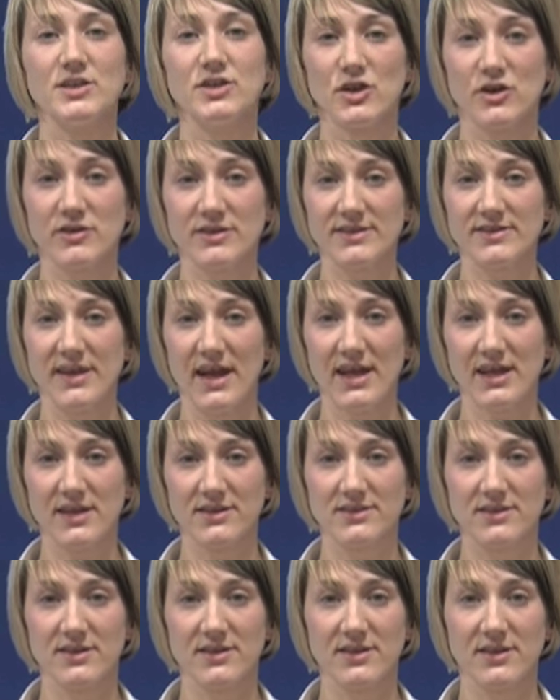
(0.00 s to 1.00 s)
Insurance
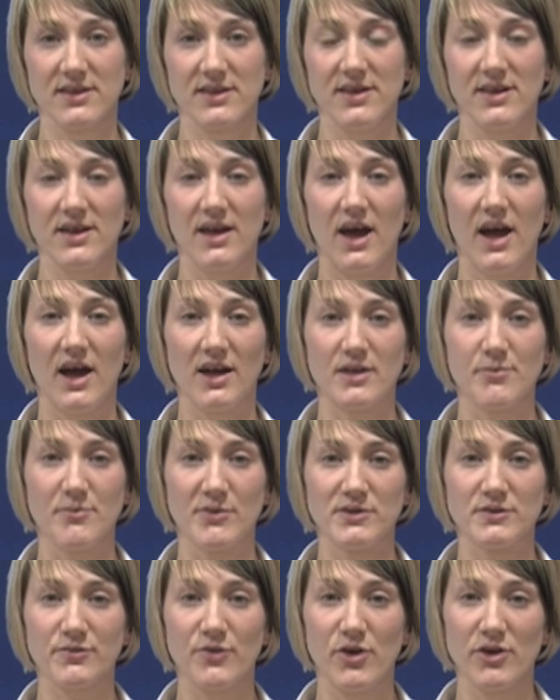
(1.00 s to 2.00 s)
Act.
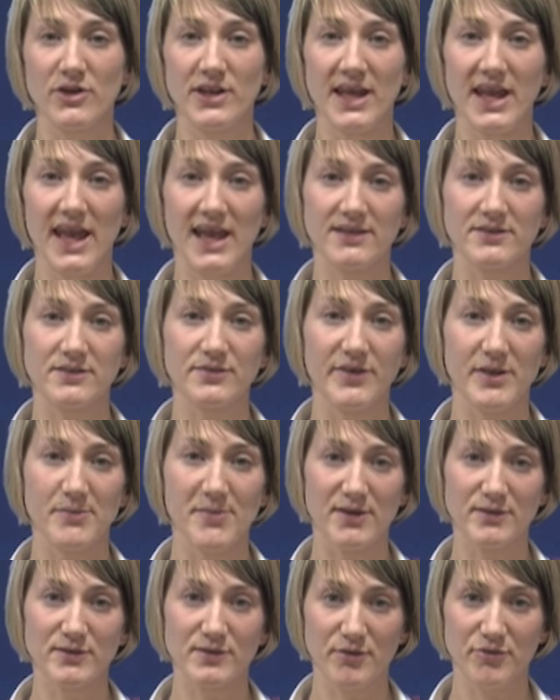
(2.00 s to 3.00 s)
Arguments for and against
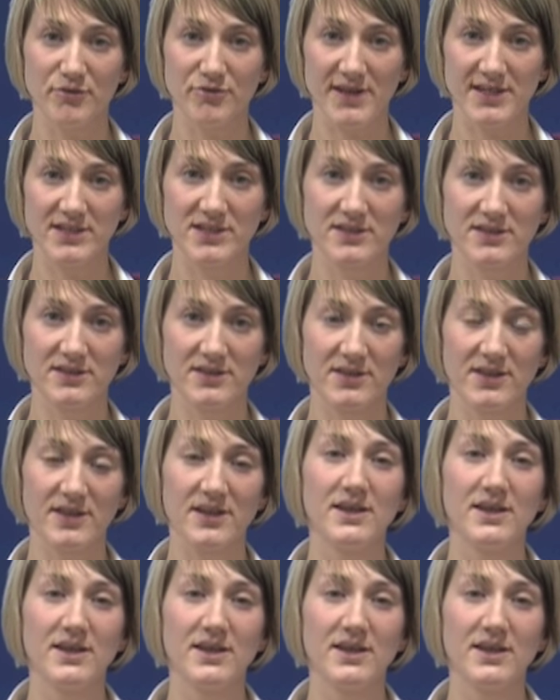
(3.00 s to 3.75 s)
female suffrage.